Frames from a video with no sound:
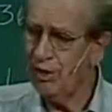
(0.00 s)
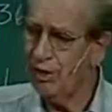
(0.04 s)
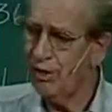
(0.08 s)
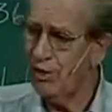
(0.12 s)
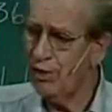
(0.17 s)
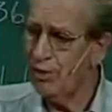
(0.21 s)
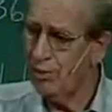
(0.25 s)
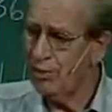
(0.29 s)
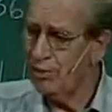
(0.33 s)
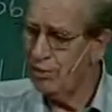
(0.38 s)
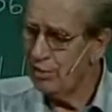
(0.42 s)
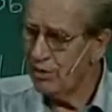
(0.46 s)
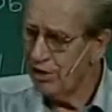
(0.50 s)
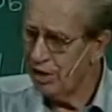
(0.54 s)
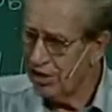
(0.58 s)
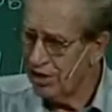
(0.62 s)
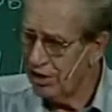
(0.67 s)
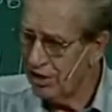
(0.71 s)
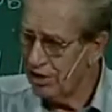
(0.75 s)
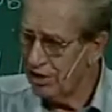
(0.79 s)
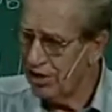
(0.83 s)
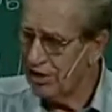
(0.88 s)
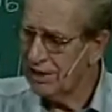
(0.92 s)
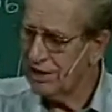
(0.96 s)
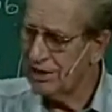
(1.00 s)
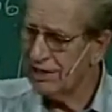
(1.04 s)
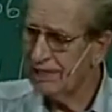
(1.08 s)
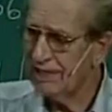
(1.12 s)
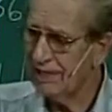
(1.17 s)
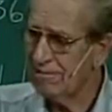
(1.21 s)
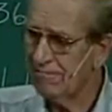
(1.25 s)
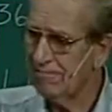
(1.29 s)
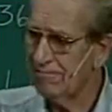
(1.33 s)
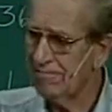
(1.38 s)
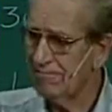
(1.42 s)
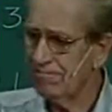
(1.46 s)
obedient,
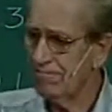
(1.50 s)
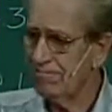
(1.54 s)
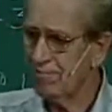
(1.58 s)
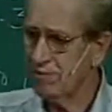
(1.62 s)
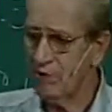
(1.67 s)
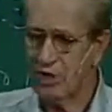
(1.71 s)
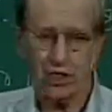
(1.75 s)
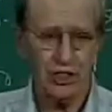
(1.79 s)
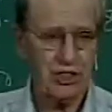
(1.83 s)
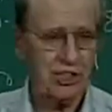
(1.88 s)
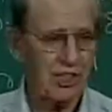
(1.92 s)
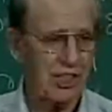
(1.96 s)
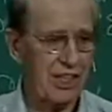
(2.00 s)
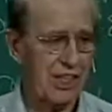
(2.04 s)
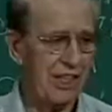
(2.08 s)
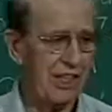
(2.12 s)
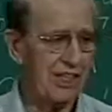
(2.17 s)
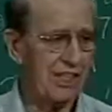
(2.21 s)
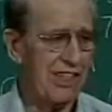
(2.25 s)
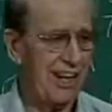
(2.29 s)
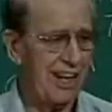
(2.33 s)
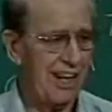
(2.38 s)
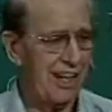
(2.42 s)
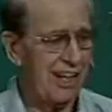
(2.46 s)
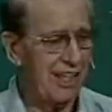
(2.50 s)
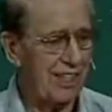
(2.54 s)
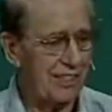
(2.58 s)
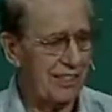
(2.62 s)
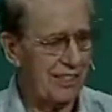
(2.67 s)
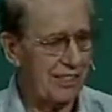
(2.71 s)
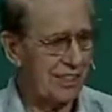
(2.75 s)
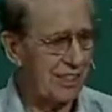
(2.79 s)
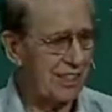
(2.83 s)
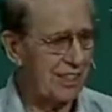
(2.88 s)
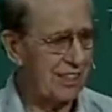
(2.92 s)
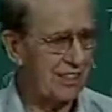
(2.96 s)
just like
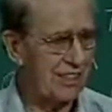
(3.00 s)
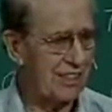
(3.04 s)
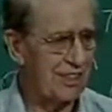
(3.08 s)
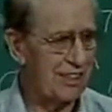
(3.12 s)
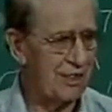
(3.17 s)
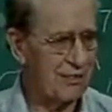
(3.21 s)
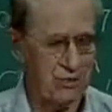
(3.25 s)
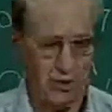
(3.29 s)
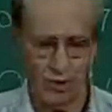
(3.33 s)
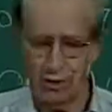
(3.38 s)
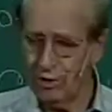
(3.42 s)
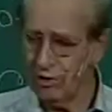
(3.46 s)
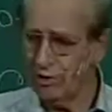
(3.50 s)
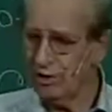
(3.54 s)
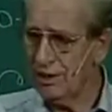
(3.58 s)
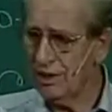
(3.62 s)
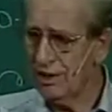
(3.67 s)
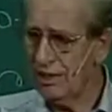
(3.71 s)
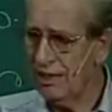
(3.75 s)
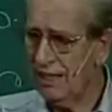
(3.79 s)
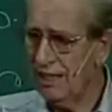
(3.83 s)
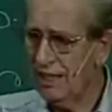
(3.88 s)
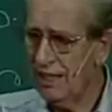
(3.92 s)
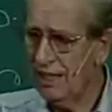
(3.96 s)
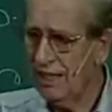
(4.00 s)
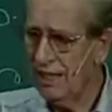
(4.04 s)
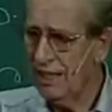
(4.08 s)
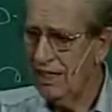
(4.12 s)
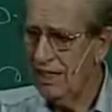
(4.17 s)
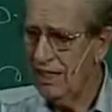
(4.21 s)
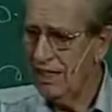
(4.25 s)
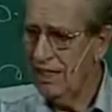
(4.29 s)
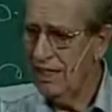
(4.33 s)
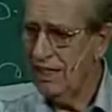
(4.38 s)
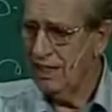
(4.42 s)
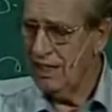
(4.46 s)
Isaac of old.
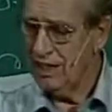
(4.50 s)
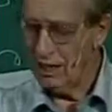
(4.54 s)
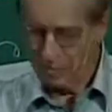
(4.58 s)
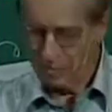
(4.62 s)
He